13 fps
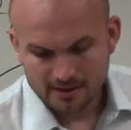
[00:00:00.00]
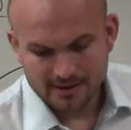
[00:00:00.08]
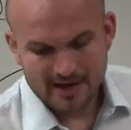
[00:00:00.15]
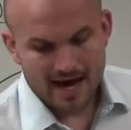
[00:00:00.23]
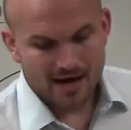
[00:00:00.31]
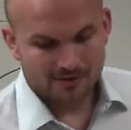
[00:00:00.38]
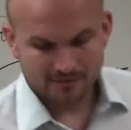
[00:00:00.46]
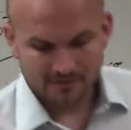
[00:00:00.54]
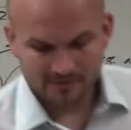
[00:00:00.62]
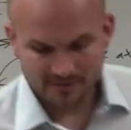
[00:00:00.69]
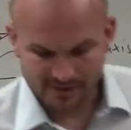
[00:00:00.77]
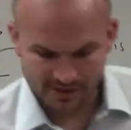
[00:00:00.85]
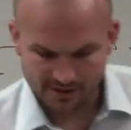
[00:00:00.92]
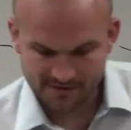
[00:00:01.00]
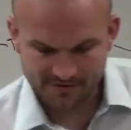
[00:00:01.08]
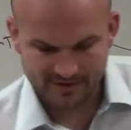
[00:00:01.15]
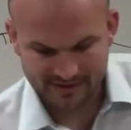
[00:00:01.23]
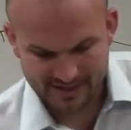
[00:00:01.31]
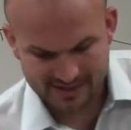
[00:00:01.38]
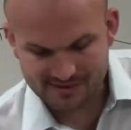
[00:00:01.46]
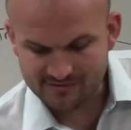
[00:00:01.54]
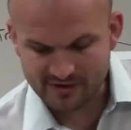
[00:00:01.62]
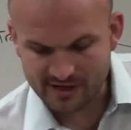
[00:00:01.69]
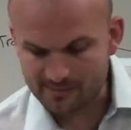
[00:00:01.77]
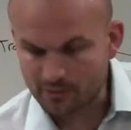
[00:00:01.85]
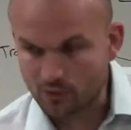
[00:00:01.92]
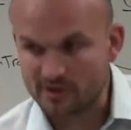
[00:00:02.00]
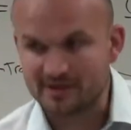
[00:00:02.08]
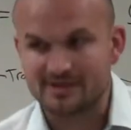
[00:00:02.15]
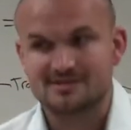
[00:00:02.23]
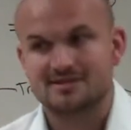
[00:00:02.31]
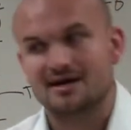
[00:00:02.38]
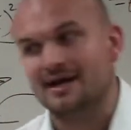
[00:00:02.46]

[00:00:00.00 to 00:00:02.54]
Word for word: Now, the other thing that's very important is,